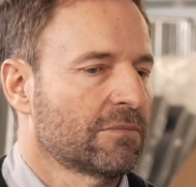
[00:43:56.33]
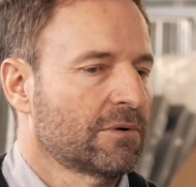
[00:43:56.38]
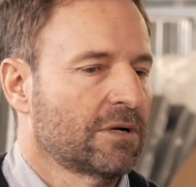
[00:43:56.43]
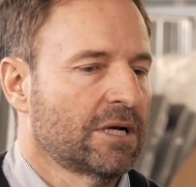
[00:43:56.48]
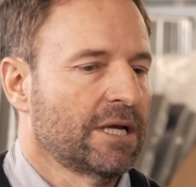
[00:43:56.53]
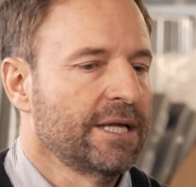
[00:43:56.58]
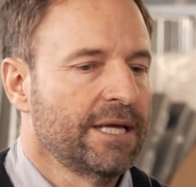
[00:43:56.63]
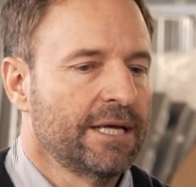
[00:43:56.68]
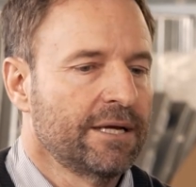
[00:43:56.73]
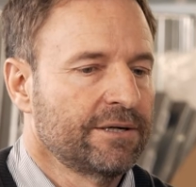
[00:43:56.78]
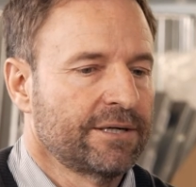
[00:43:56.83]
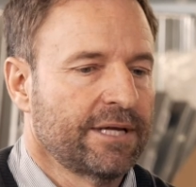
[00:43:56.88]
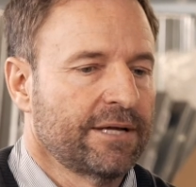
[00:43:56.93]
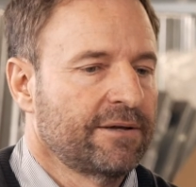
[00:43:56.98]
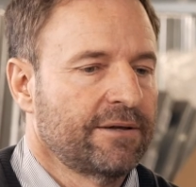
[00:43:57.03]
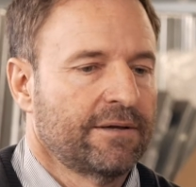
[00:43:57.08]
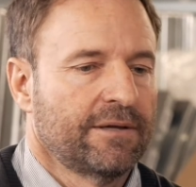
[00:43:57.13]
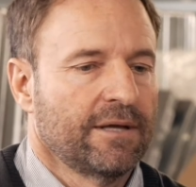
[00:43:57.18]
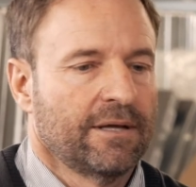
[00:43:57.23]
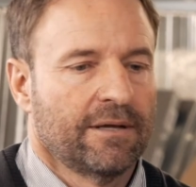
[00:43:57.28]
clear
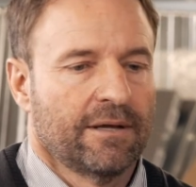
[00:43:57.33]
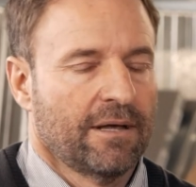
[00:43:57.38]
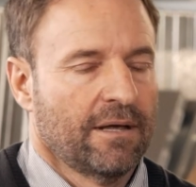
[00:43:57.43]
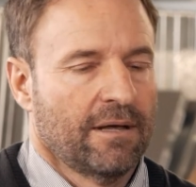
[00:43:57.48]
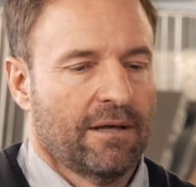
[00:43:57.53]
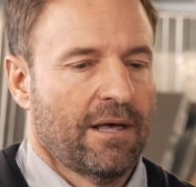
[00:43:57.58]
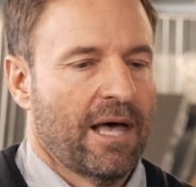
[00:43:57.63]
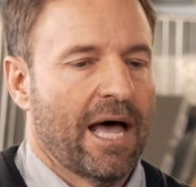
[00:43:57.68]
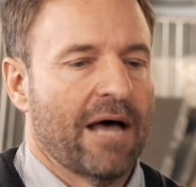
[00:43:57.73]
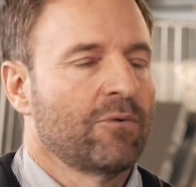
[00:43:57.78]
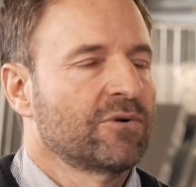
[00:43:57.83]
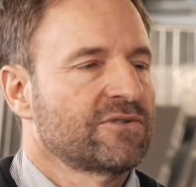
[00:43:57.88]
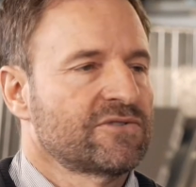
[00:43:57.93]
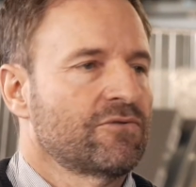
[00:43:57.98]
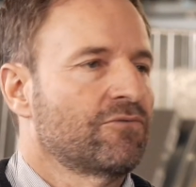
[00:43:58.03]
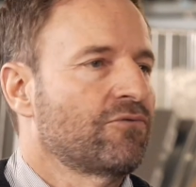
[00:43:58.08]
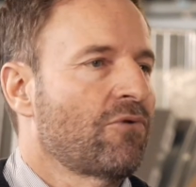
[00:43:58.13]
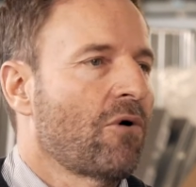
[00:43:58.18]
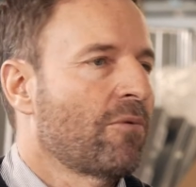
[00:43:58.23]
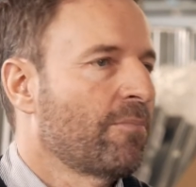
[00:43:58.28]
that uh, I was
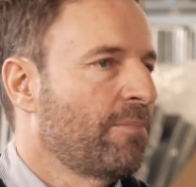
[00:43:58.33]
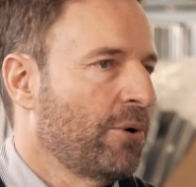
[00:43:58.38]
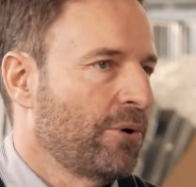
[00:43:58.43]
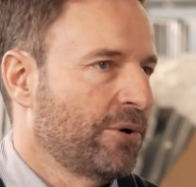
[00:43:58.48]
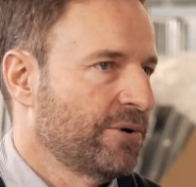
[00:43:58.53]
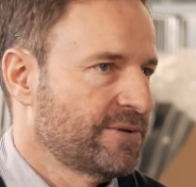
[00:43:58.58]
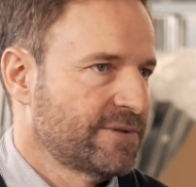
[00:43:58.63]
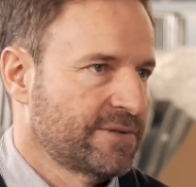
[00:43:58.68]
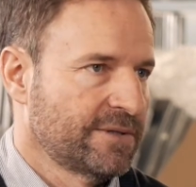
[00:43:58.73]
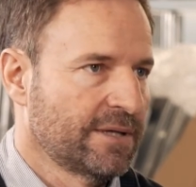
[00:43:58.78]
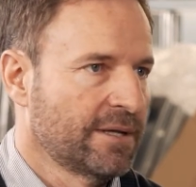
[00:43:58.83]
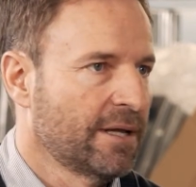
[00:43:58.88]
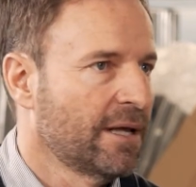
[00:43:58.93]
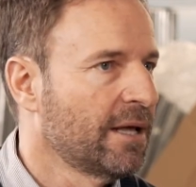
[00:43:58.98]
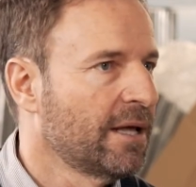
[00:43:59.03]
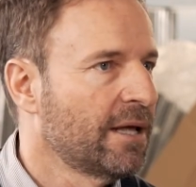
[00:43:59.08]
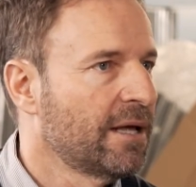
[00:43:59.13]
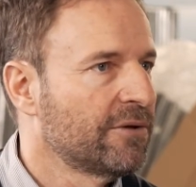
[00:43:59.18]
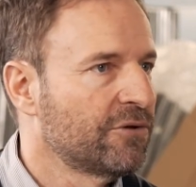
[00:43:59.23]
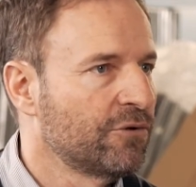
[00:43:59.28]
the wrong person
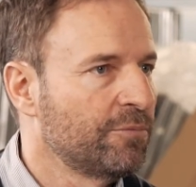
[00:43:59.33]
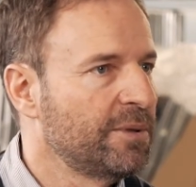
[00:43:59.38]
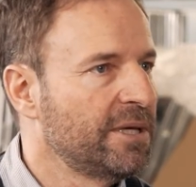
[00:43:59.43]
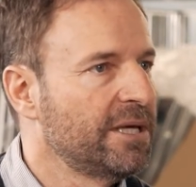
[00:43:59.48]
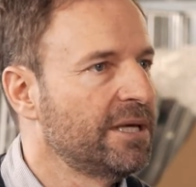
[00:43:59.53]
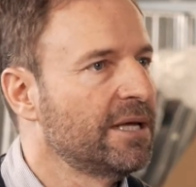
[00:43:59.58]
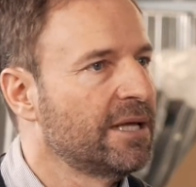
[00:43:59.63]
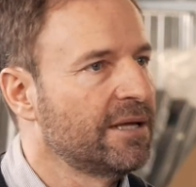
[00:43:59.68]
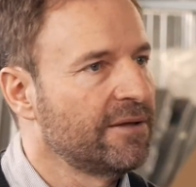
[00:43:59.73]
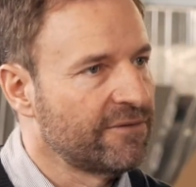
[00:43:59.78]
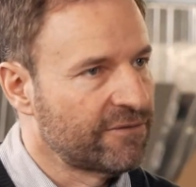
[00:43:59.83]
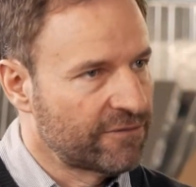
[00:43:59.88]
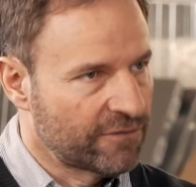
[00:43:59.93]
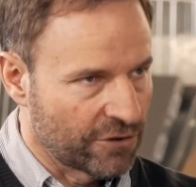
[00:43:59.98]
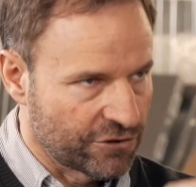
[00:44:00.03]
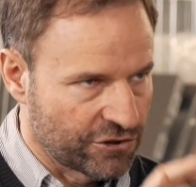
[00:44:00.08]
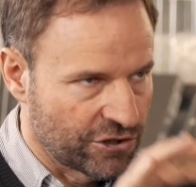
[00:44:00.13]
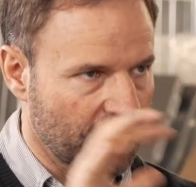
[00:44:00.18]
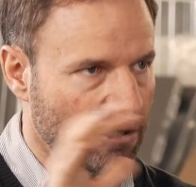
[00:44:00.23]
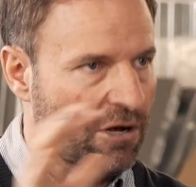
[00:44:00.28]
mm -hmm. to be in
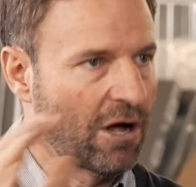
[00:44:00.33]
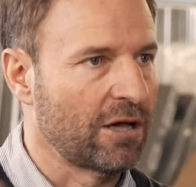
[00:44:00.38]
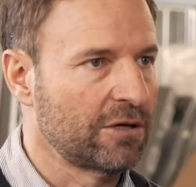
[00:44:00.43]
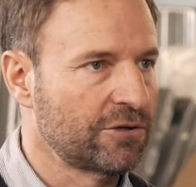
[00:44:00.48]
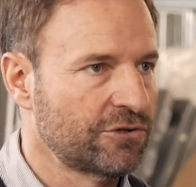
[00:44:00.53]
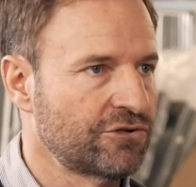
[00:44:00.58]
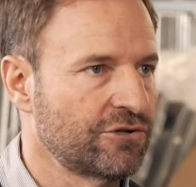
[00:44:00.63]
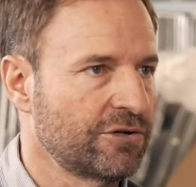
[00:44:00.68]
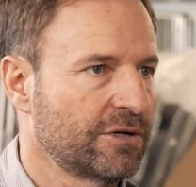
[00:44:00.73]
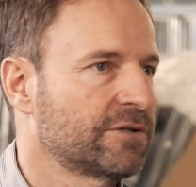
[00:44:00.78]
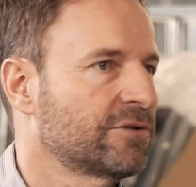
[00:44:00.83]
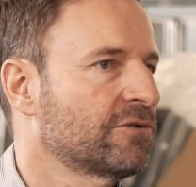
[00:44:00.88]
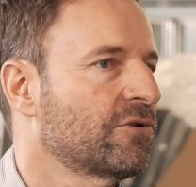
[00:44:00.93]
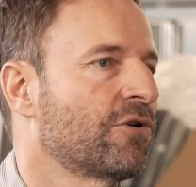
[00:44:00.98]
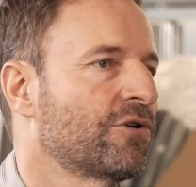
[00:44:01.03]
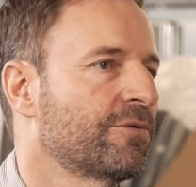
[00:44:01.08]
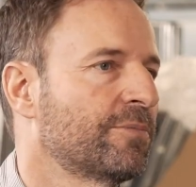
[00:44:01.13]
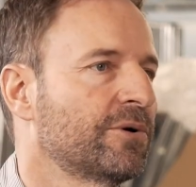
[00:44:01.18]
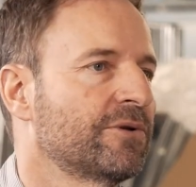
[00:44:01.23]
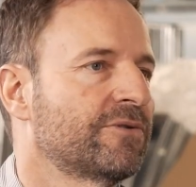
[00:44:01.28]
such a culture and
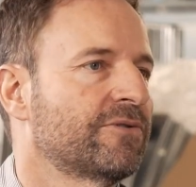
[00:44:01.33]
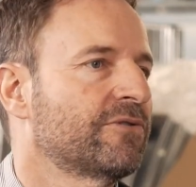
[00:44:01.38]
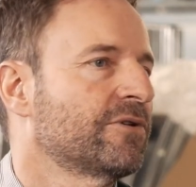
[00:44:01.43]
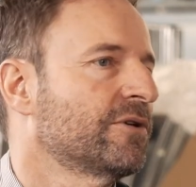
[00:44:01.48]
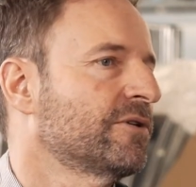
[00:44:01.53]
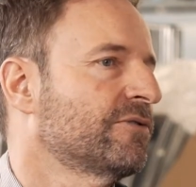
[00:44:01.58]
corporate